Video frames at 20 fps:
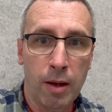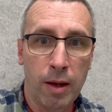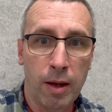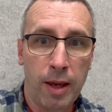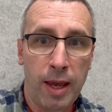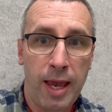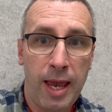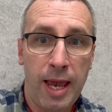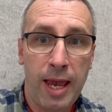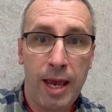
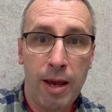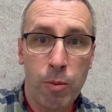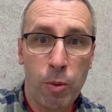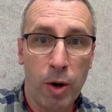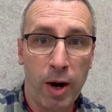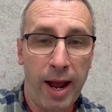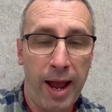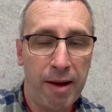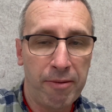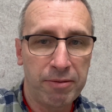hear what
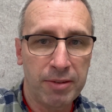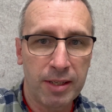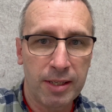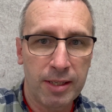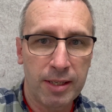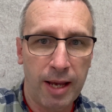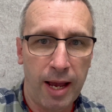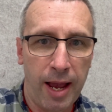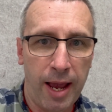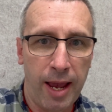I have to
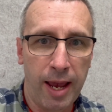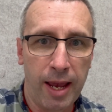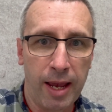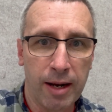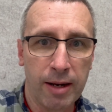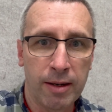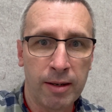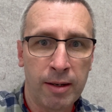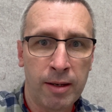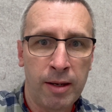say,
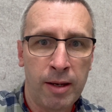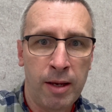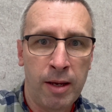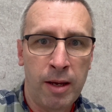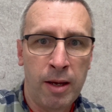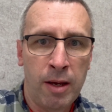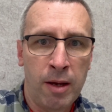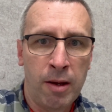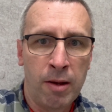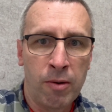and
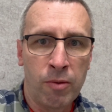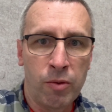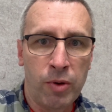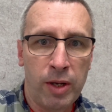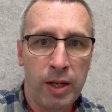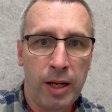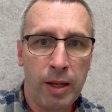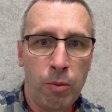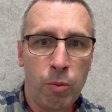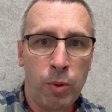
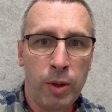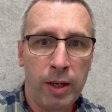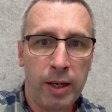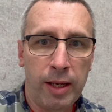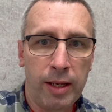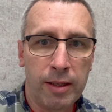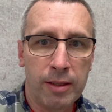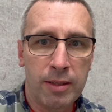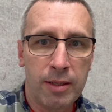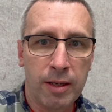really
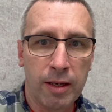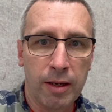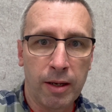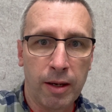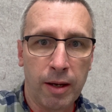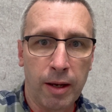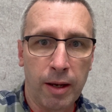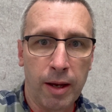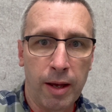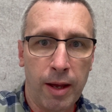willing
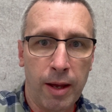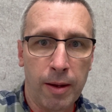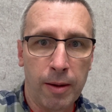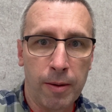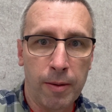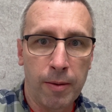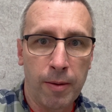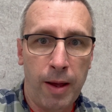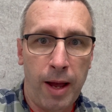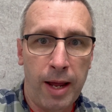to
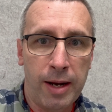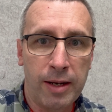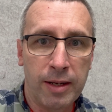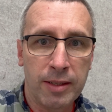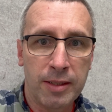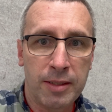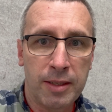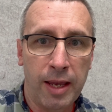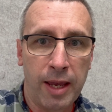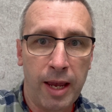
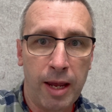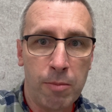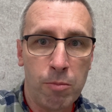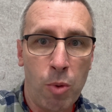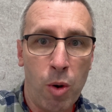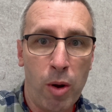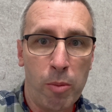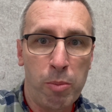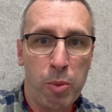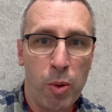understand
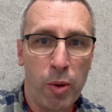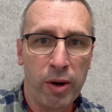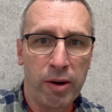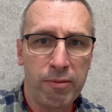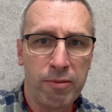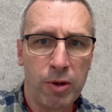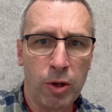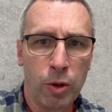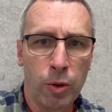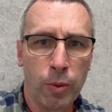my point of
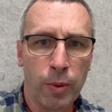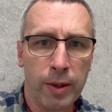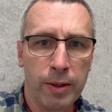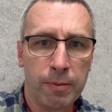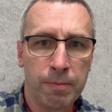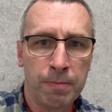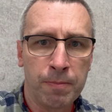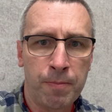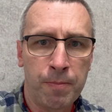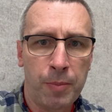view. And
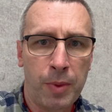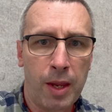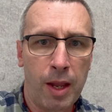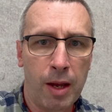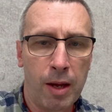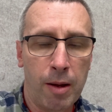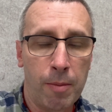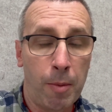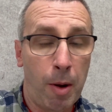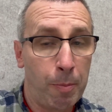
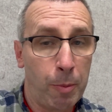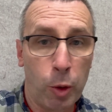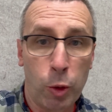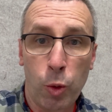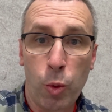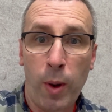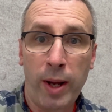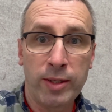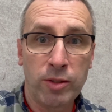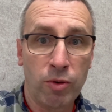I'm not
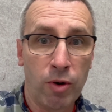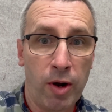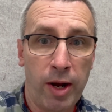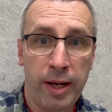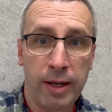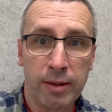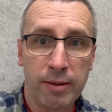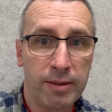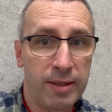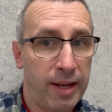always
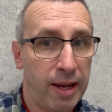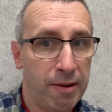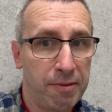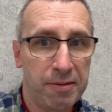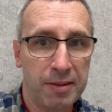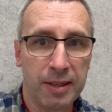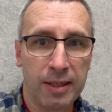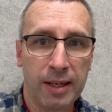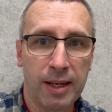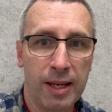right,
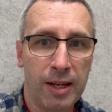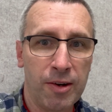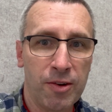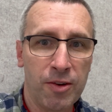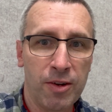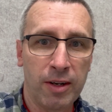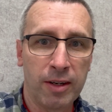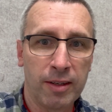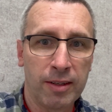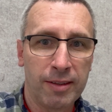definitely
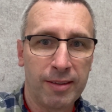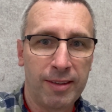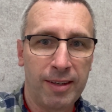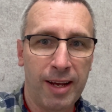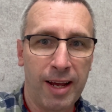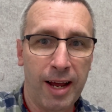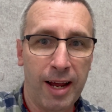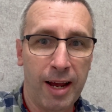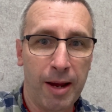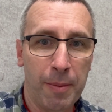not.
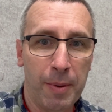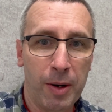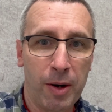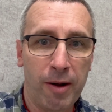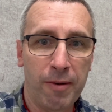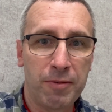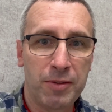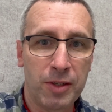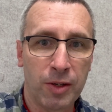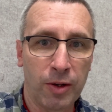And
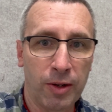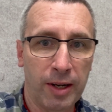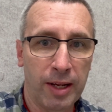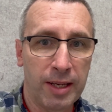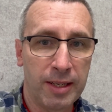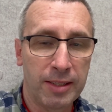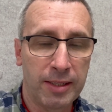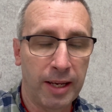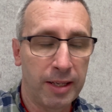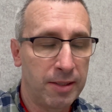I've certainly
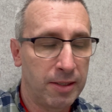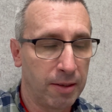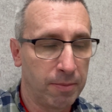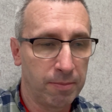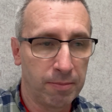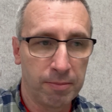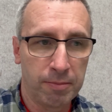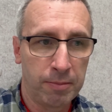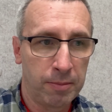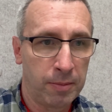said some